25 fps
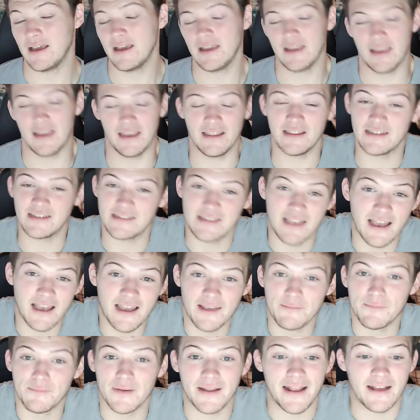in the slot,
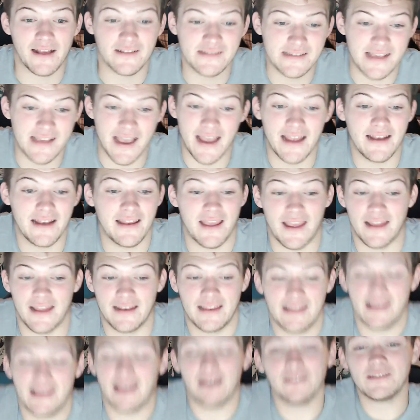he played outside, and
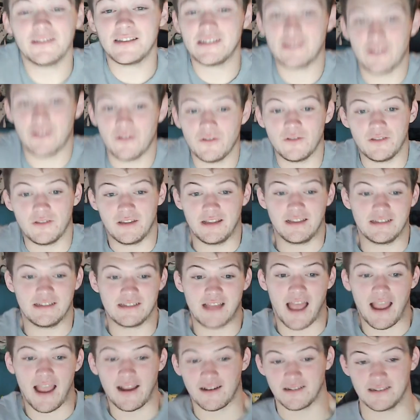he held his own the
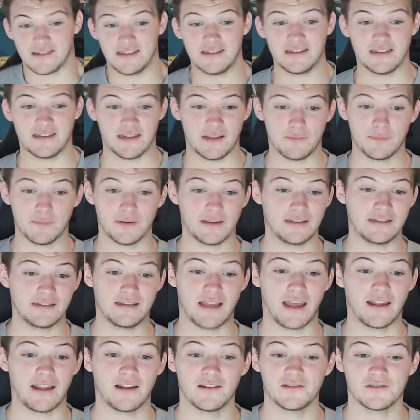entire season. He played
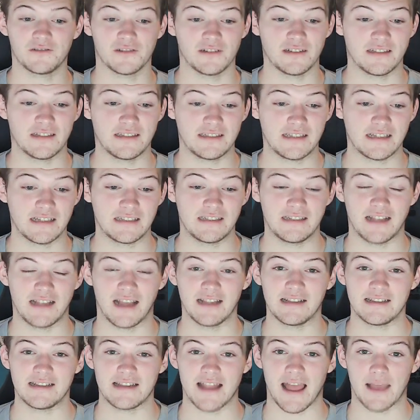
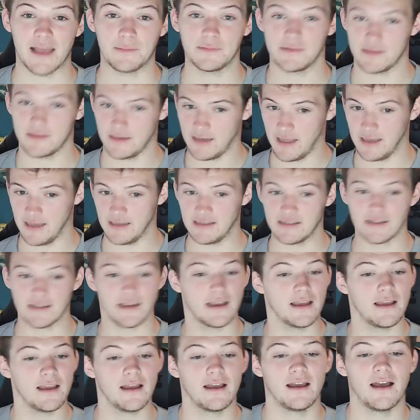969 snaps, nice.
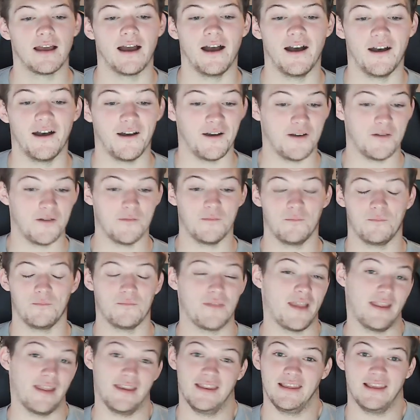
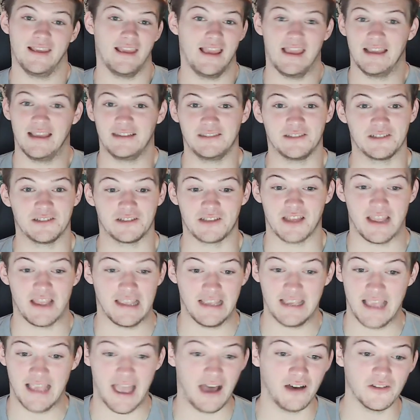And
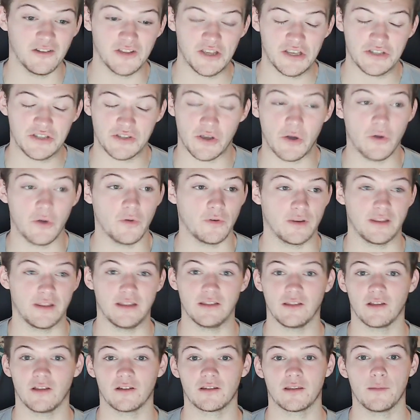he held his own. He
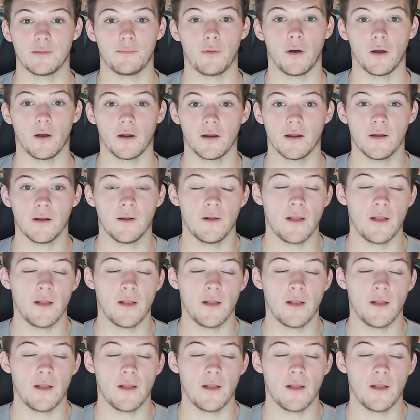looked the part,